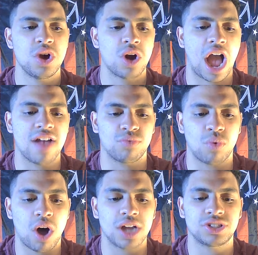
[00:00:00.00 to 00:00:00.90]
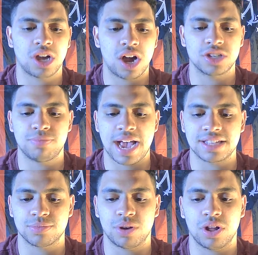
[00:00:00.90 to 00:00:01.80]
I've watched Hawks
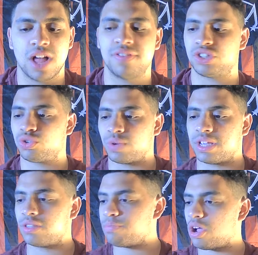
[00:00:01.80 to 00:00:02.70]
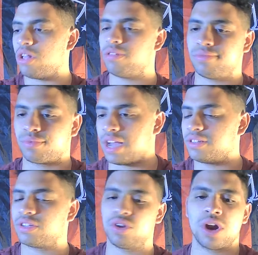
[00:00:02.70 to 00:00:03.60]
basketball of us swinging the ball around the
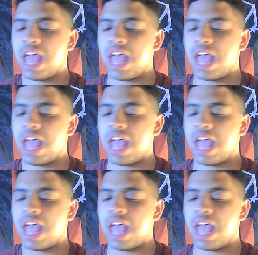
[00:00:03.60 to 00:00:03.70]
killer